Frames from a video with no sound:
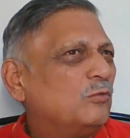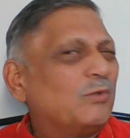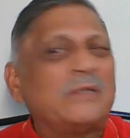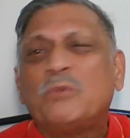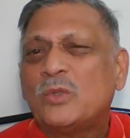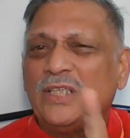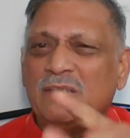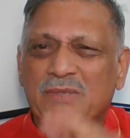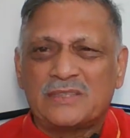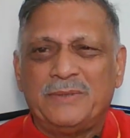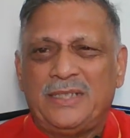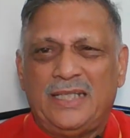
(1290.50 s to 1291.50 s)
One more thing
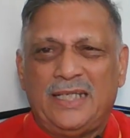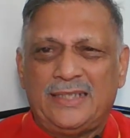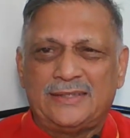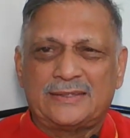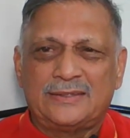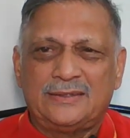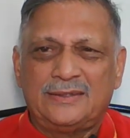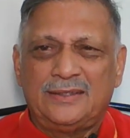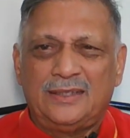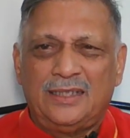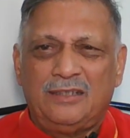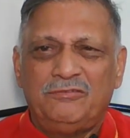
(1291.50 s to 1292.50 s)
must be realized.
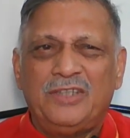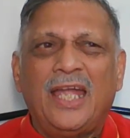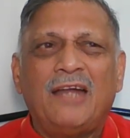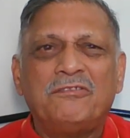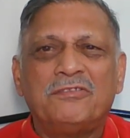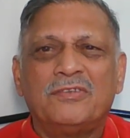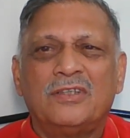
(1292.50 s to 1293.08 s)
We have